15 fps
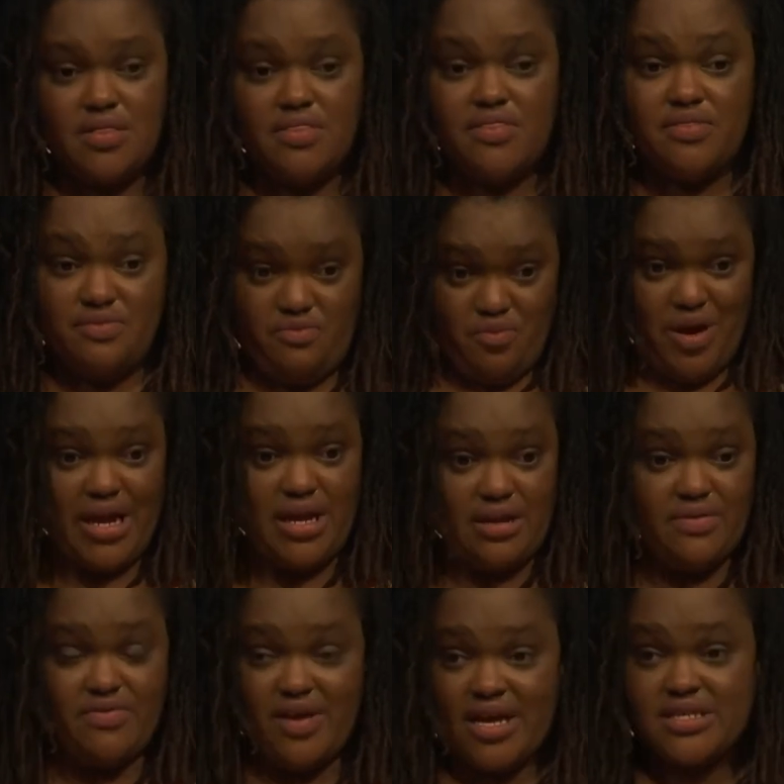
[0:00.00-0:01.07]
Right,
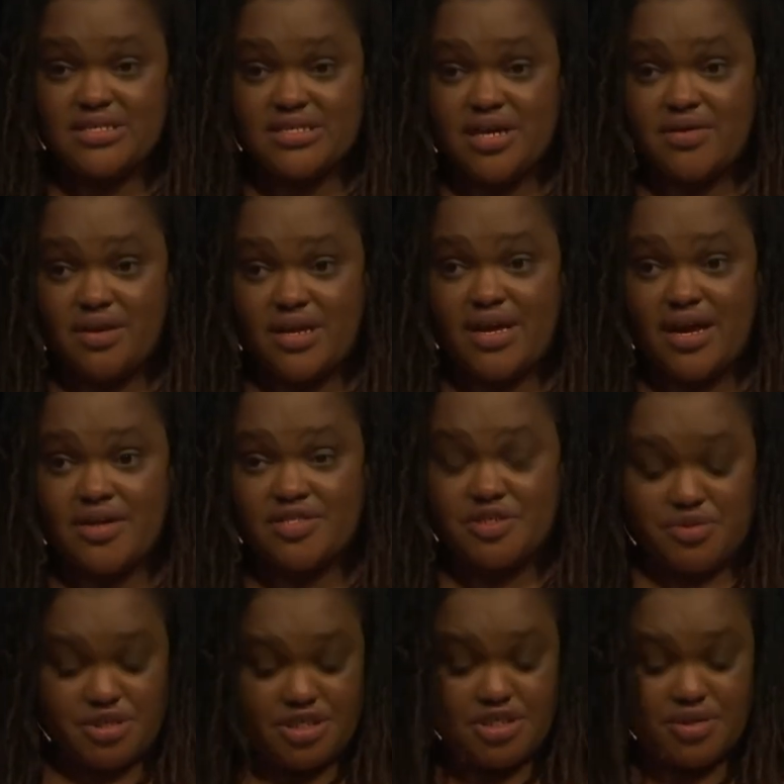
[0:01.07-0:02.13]
that sounded
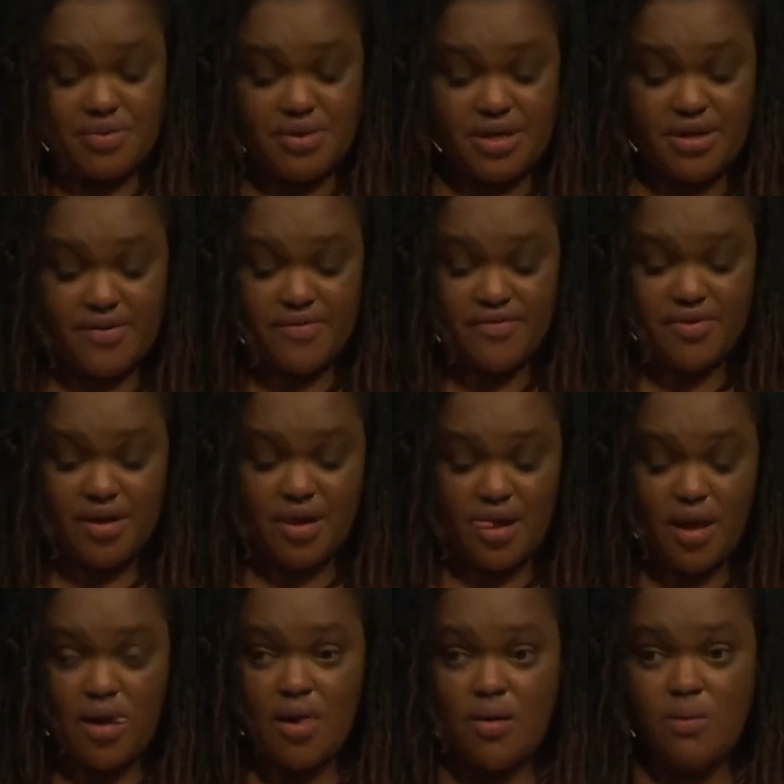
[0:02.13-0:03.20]
counterintuitive.
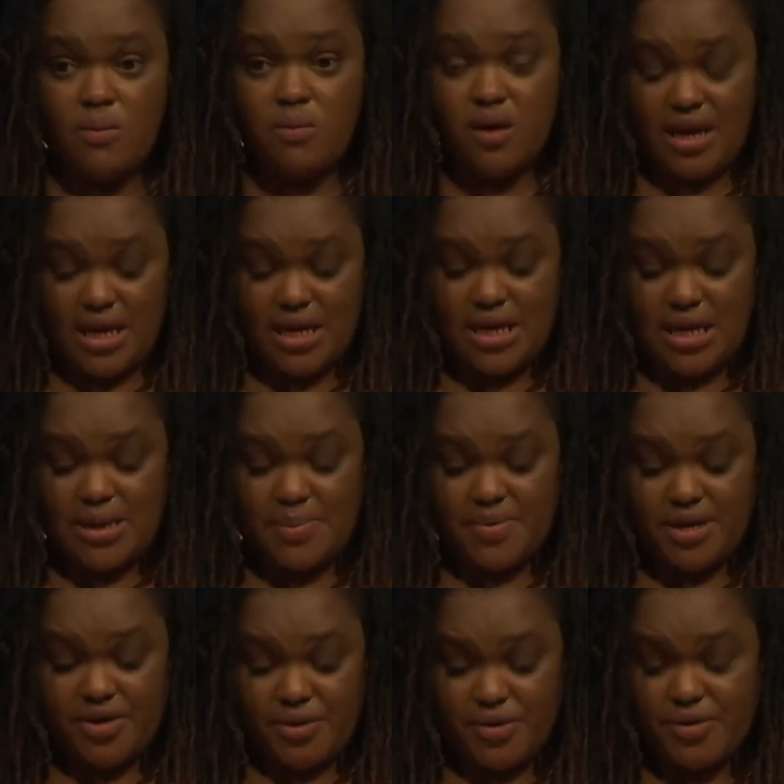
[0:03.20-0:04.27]
Wake up
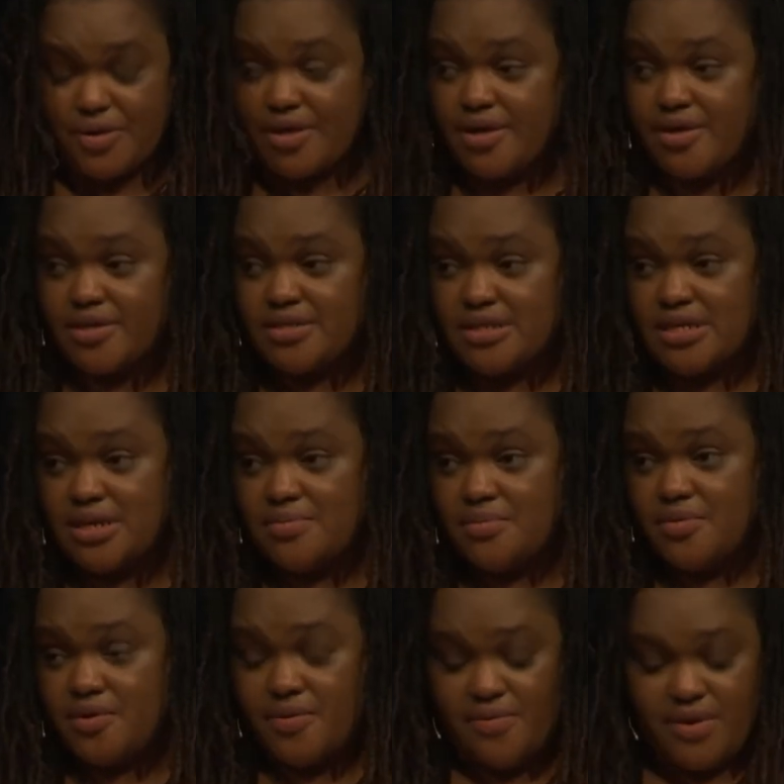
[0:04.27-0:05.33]
earlier to get
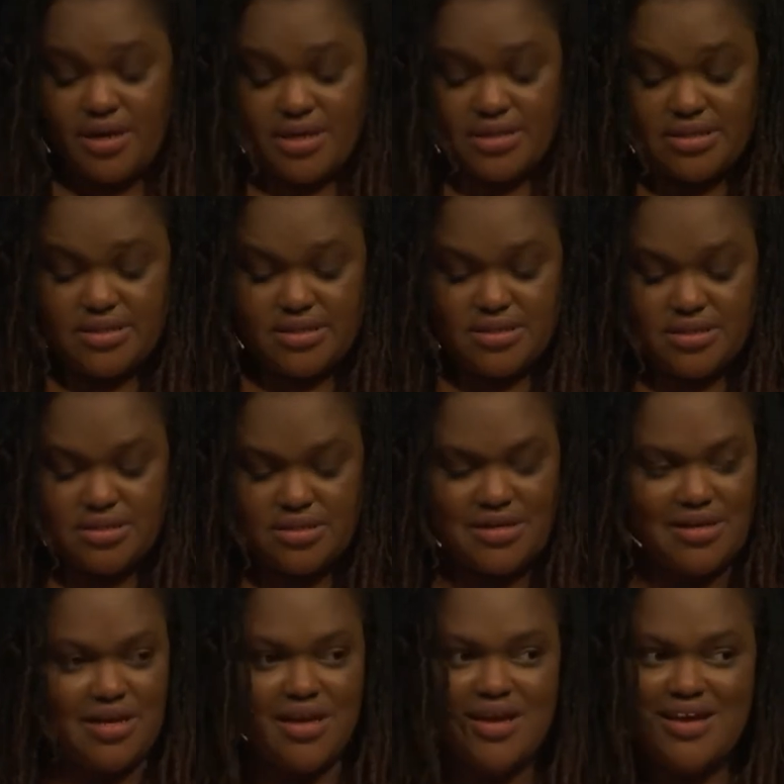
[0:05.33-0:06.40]
more rest.
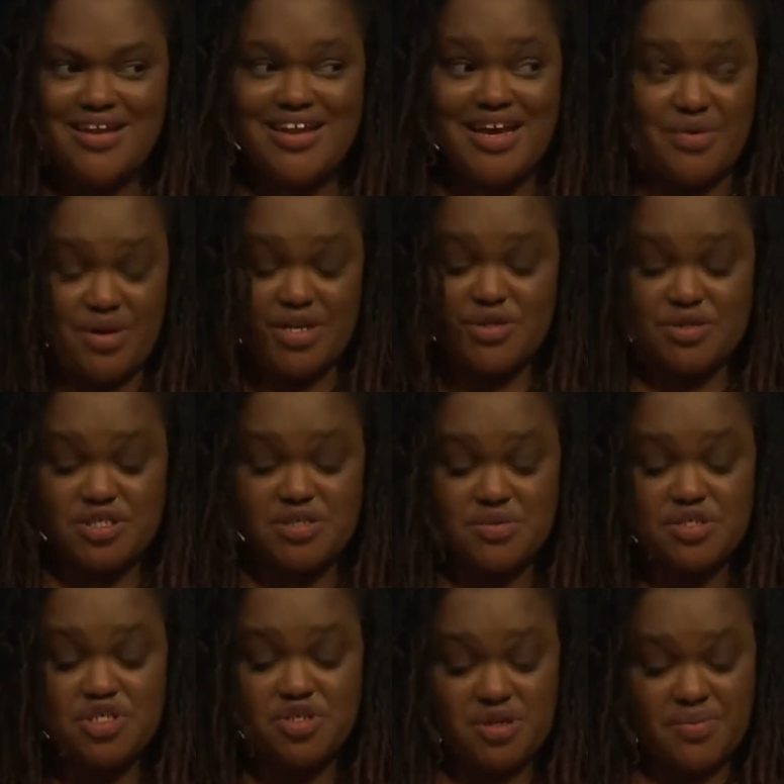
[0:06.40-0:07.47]
Now I knew she
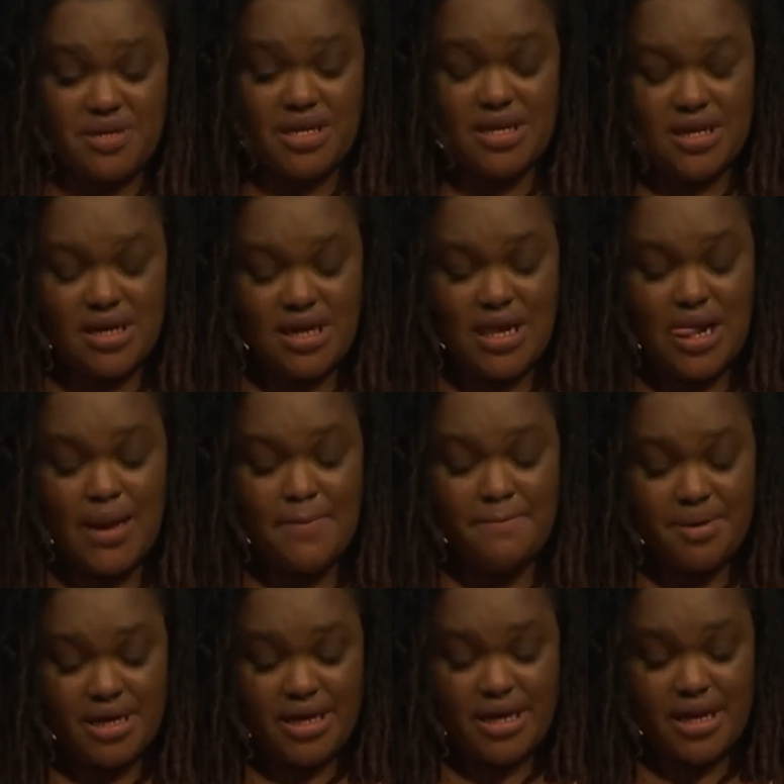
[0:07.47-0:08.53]
was tripping.
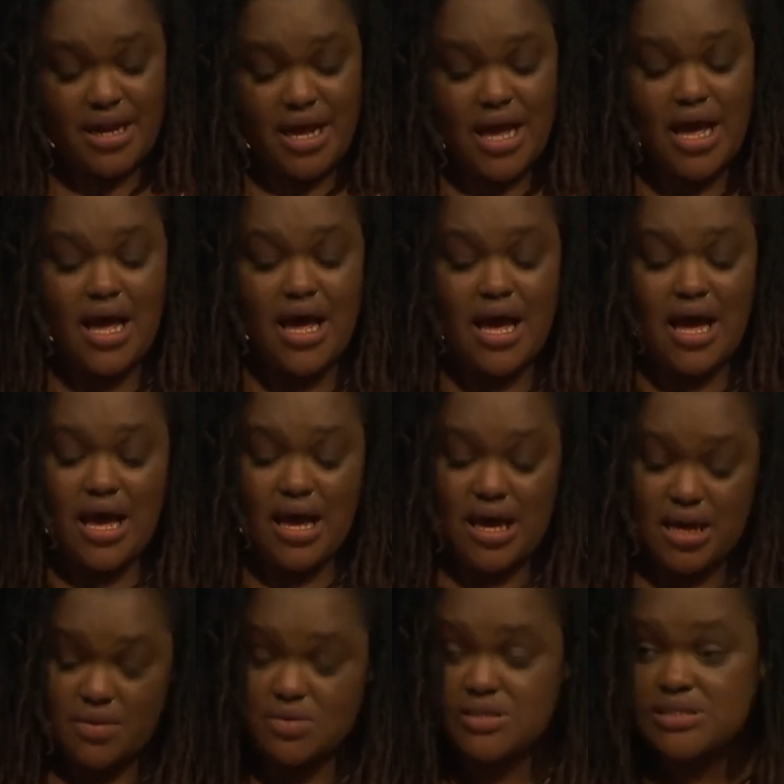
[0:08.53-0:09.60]
But
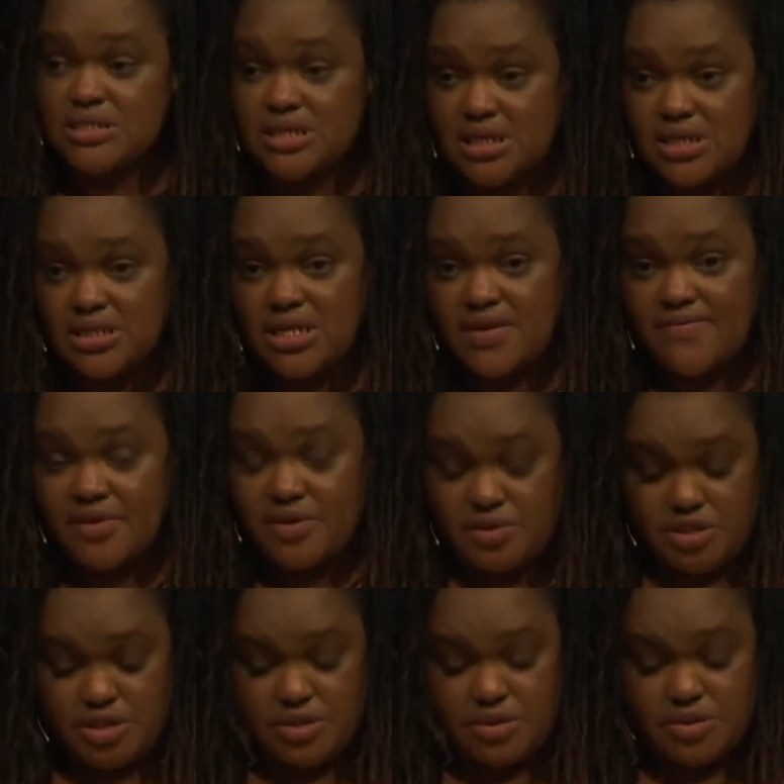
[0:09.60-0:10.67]
I was leading the
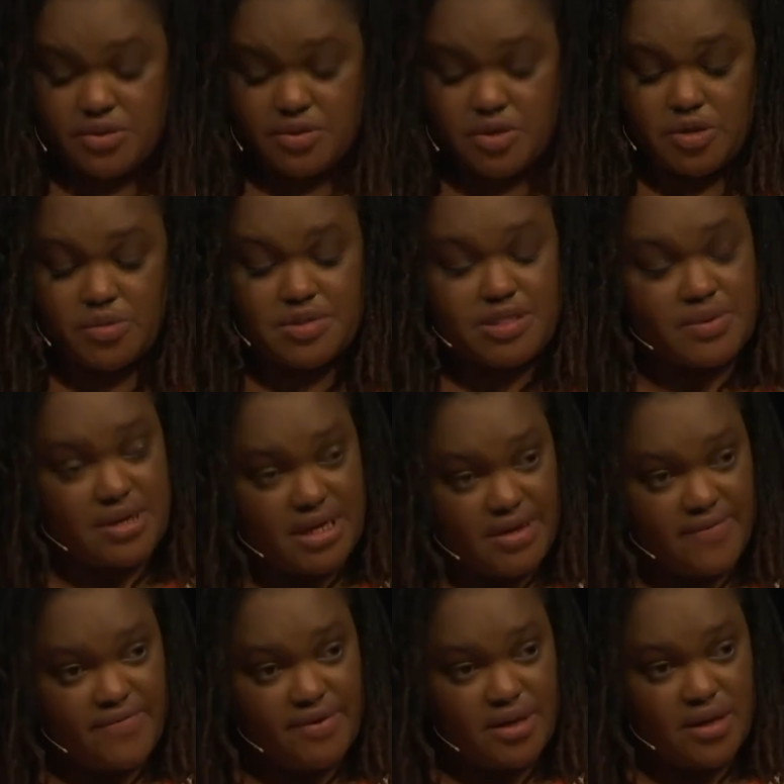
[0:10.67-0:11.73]
devotional group, so I
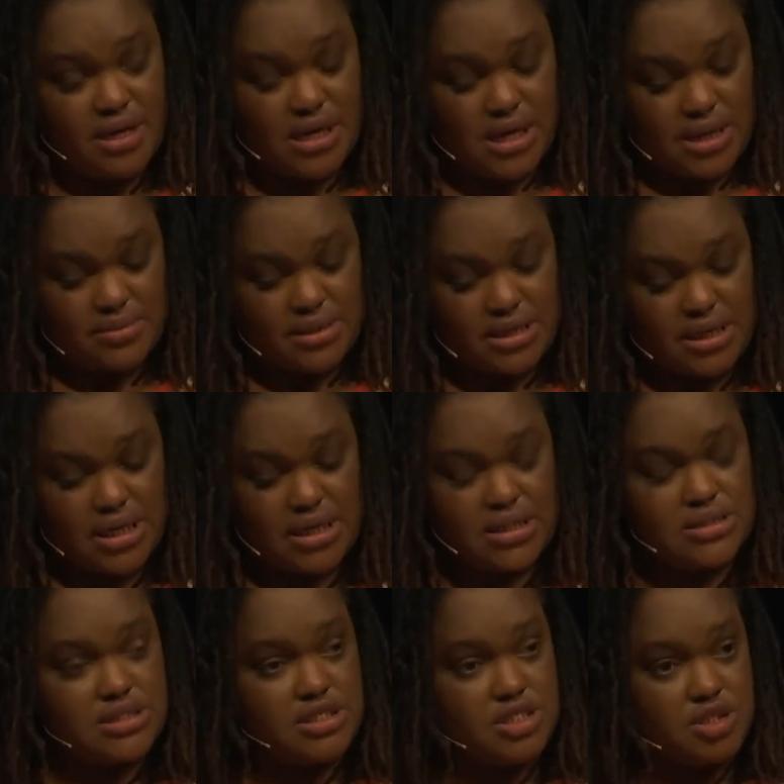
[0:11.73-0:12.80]
felt obligated
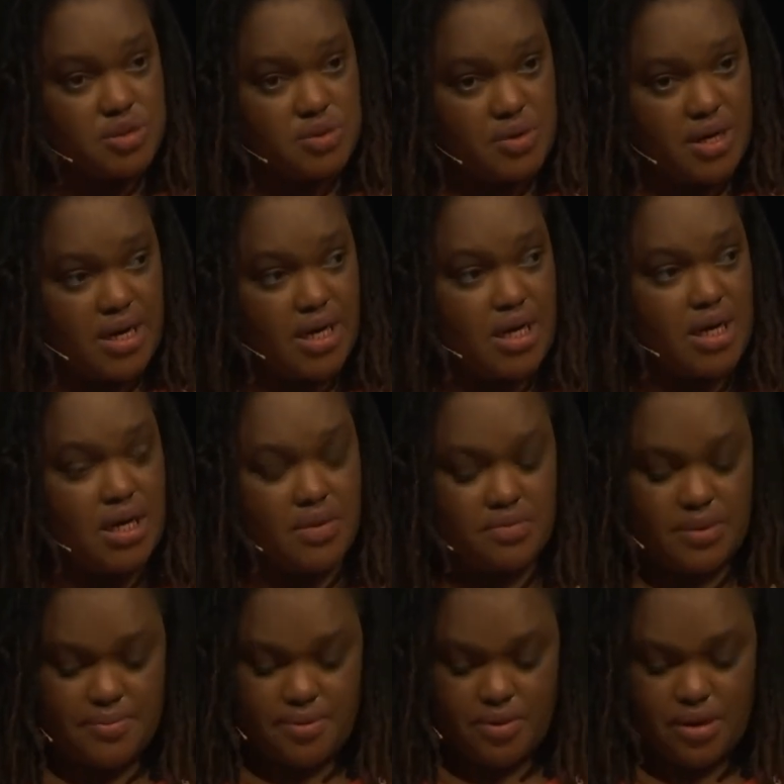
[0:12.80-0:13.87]
to try and
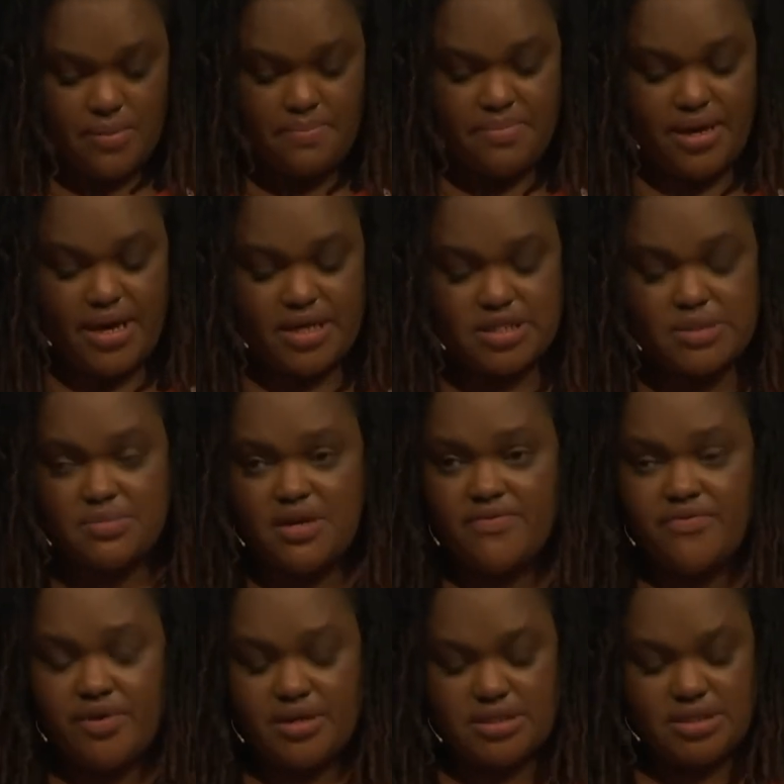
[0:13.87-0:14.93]
report back to my
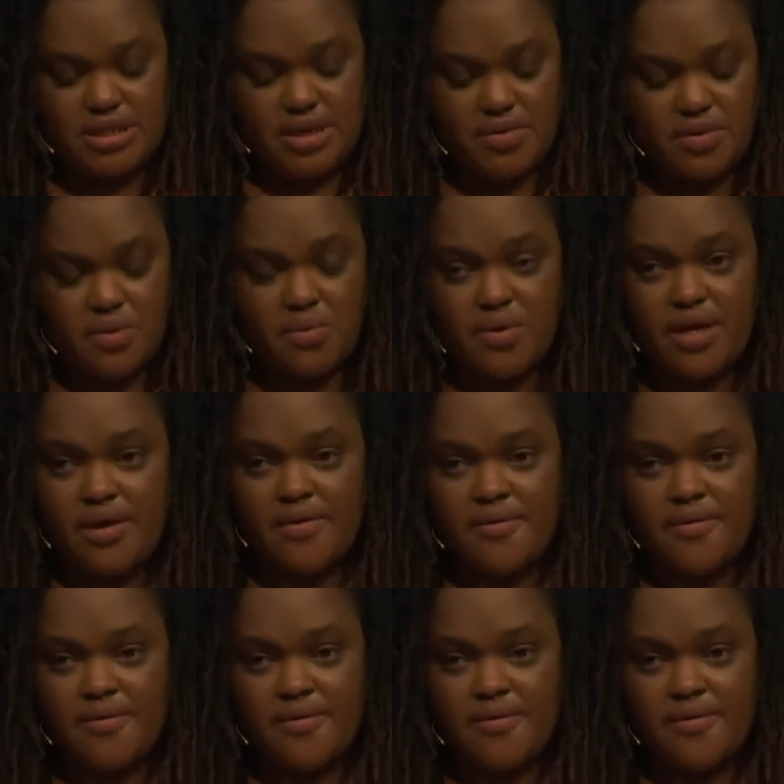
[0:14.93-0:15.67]
friends how it went.